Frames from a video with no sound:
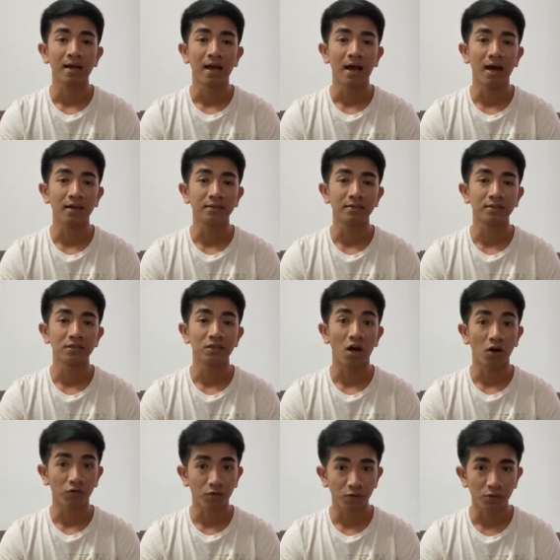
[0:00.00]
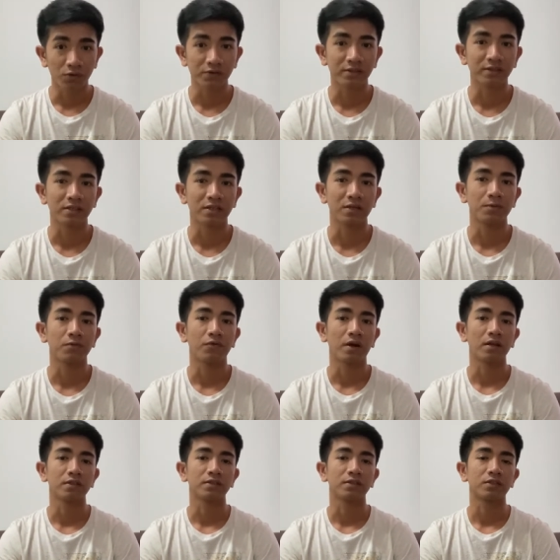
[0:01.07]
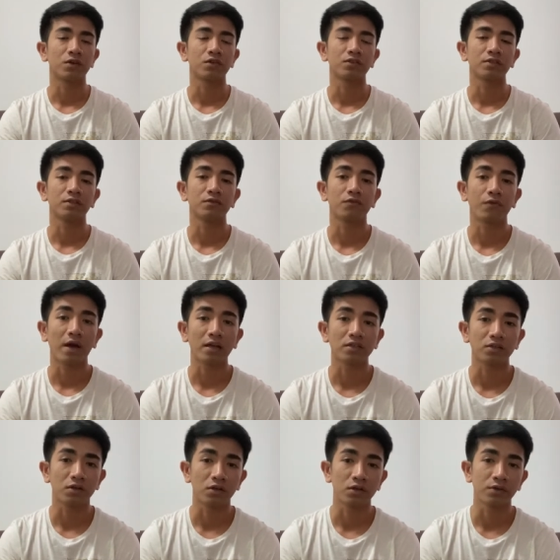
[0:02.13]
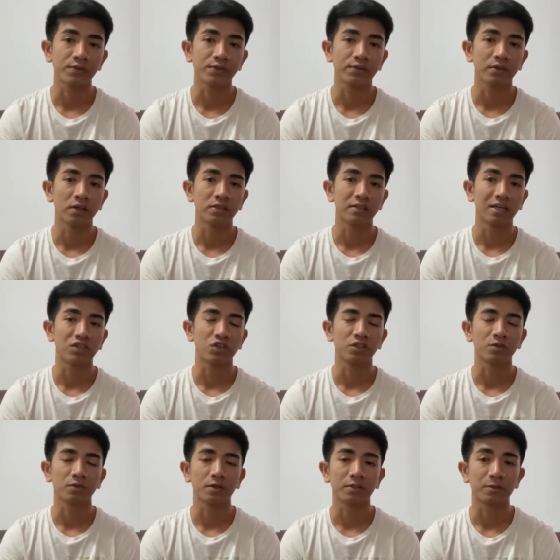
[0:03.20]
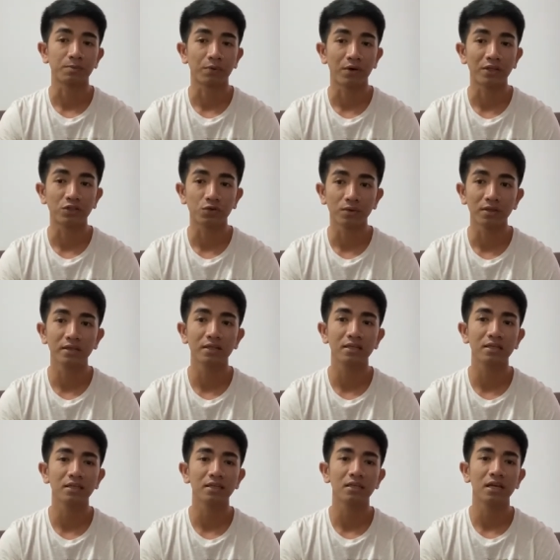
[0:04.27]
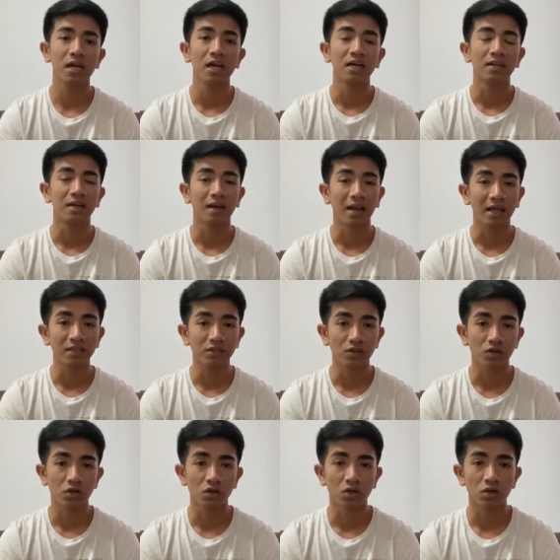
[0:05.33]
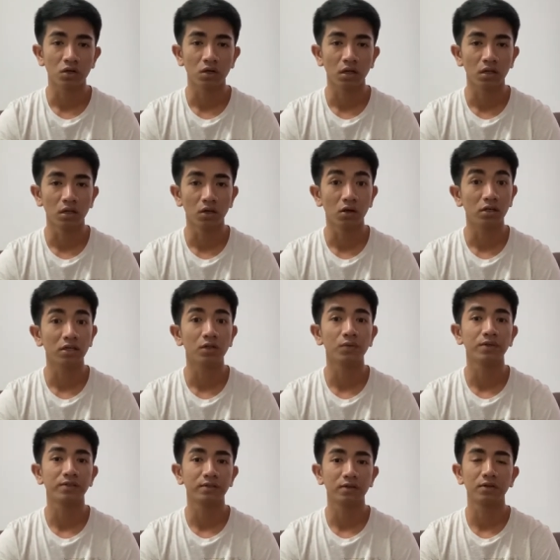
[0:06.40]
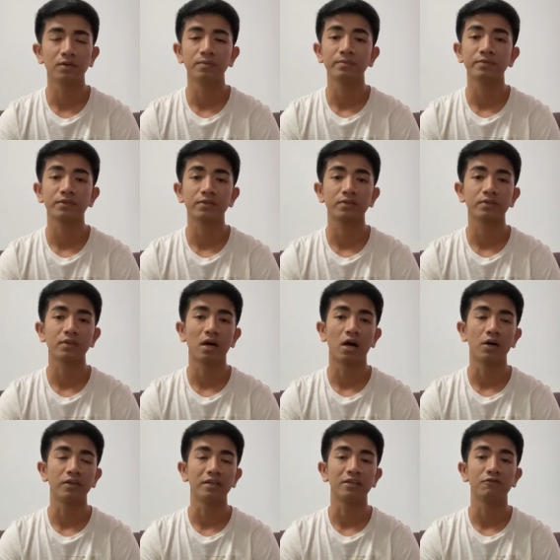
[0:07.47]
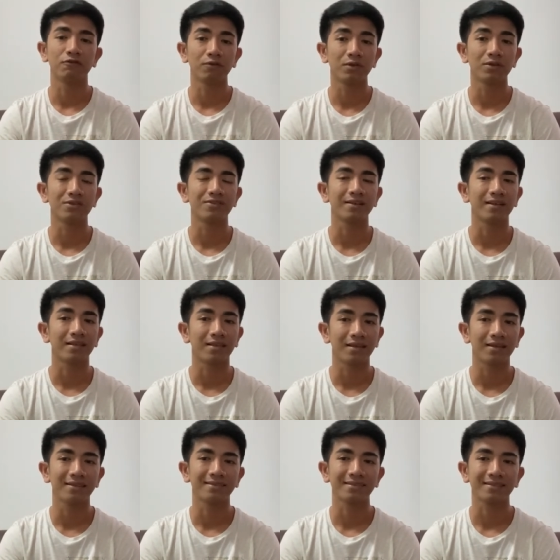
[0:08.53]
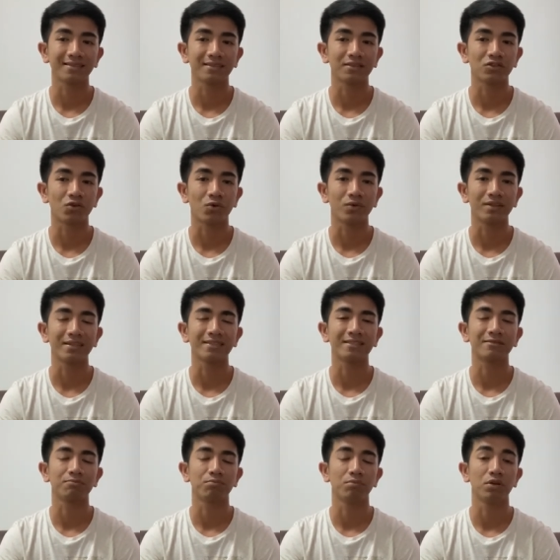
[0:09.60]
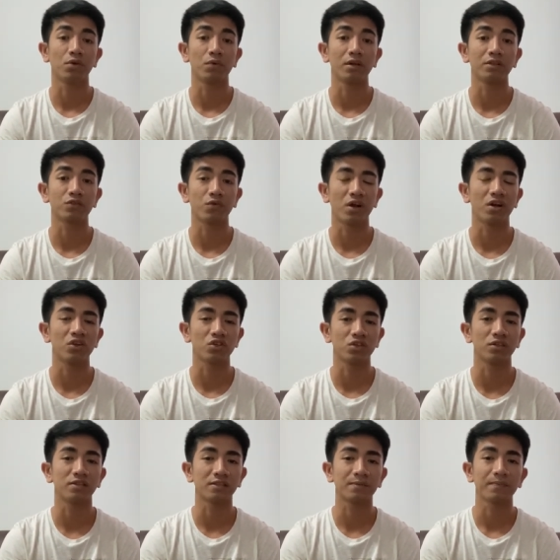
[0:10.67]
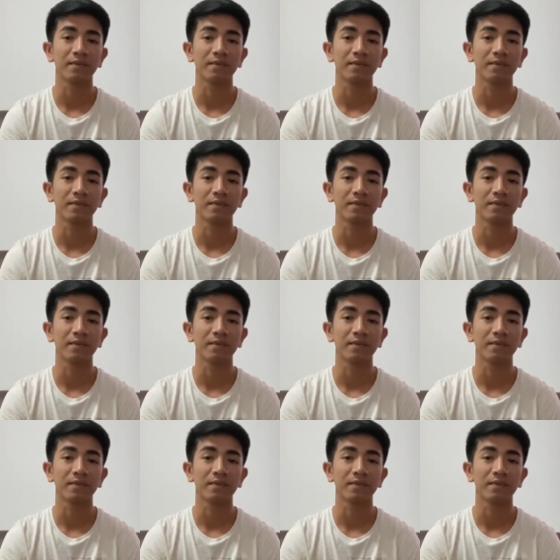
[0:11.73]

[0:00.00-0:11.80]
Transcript: And of course, certain, fa certain factors such as spirituality, nature, local wisdoms are the influential things through these burial traditions.